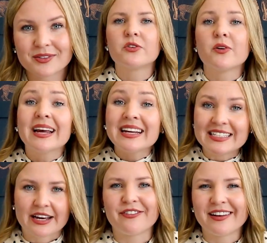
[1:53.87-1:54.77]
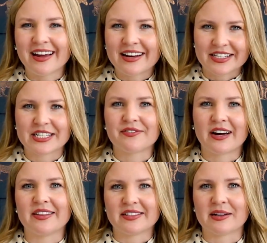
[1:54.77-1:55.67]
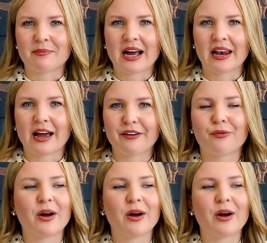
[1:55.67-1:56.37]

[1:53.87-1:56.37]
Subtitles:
So I can definitely identify this in my life,